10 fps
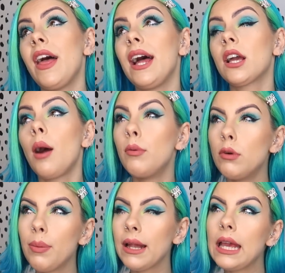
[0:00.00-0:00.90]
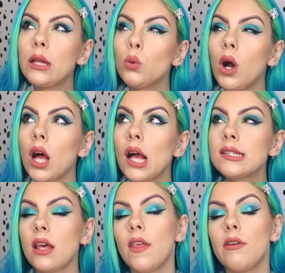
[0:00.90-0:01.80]
They had a couple more plain
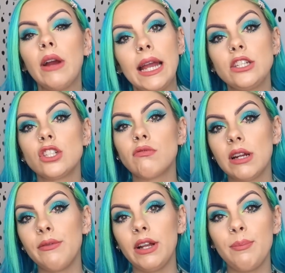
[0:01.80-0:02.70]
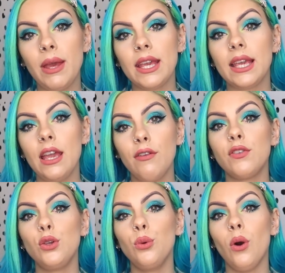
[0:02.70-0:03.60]
ones. Like, their range is really, really big
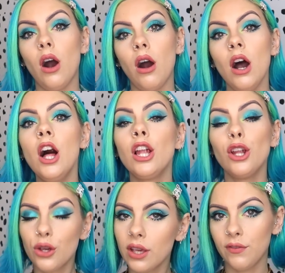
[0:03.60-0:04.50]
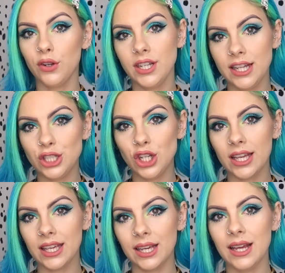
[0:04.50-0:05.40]
if you are looking for a teddy
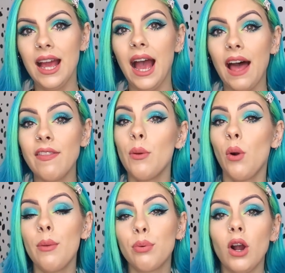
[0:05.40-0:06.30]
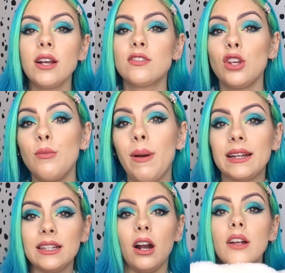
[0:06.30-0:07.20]
jacket. And they weren't priced too
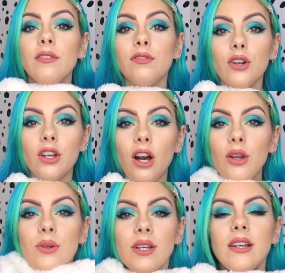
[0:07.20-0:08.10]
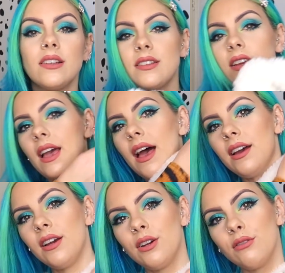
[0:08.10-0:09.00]
badly either for a coat. So
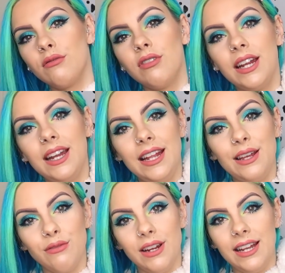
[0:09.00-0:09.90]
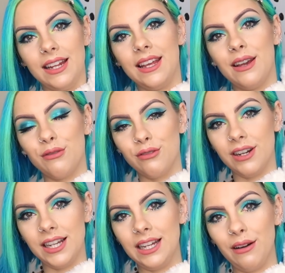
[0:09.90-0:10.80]
yeah, really, really,
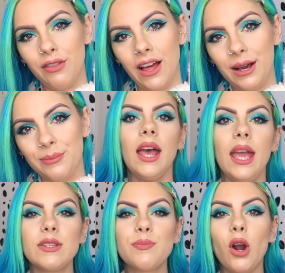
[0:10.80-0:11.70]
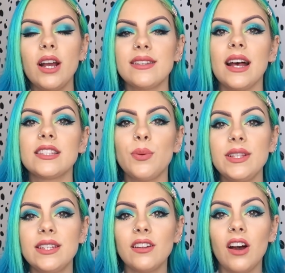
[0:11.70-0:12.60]
really love that. It was priced at
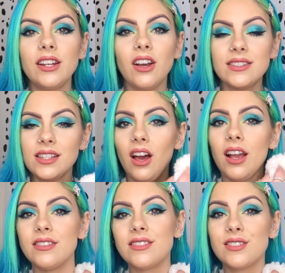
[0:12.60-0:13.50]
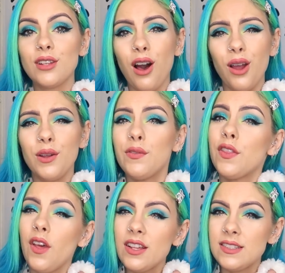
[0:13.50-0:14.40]
$29.99. So for
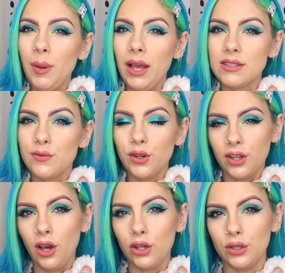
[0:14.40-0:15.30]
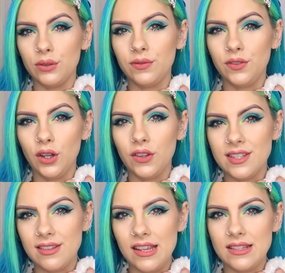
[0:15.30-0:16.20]
£30 for a coat for the
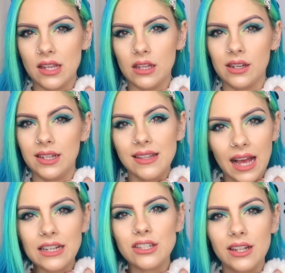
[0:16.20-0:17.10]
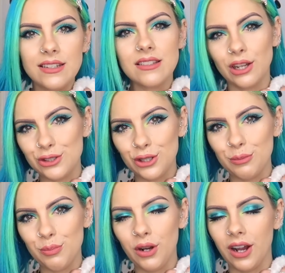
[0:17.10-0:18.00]
season, it's actually such a
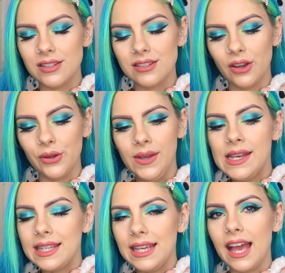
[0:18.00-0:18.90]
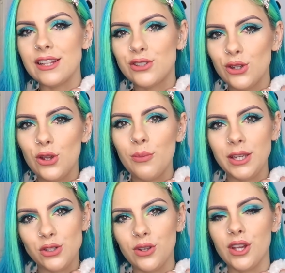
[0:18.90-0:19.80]
good price. So yeah, do
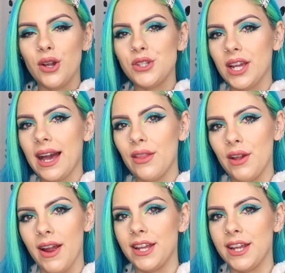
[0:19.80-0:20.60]
make sure you go and check out their